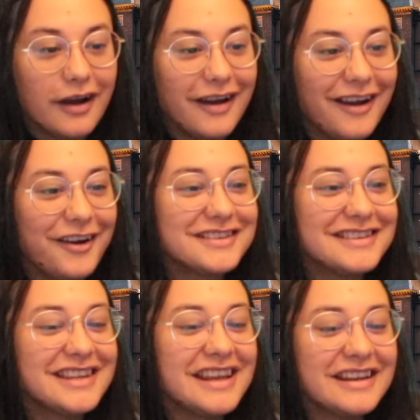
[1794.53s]

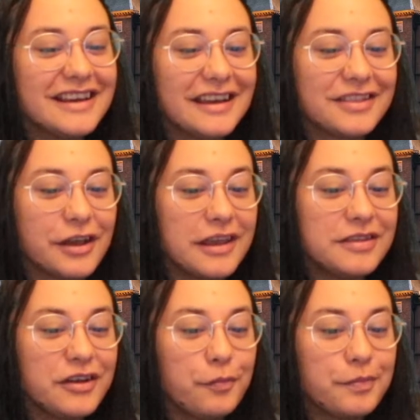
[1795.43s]
Argentina,
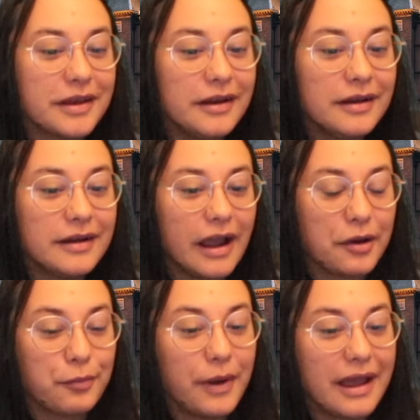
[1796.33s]
Ethiopia,
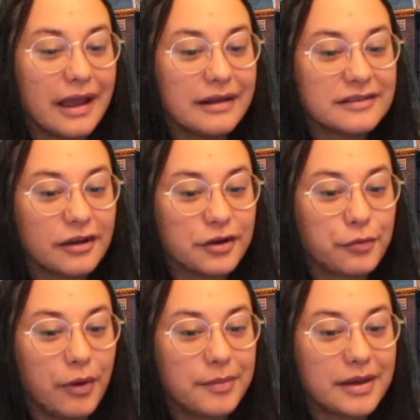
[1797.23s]
Iran, Saudi
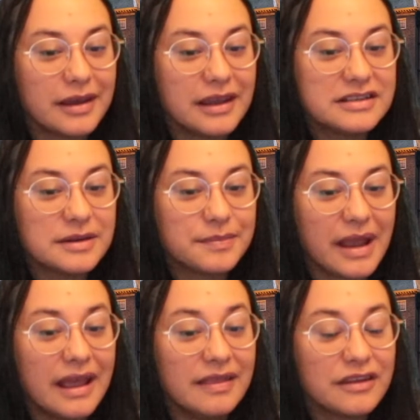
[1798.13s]
Arabia, Egypt,
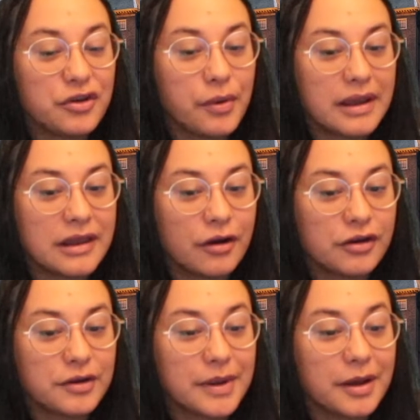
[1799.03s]
and the U A E are to become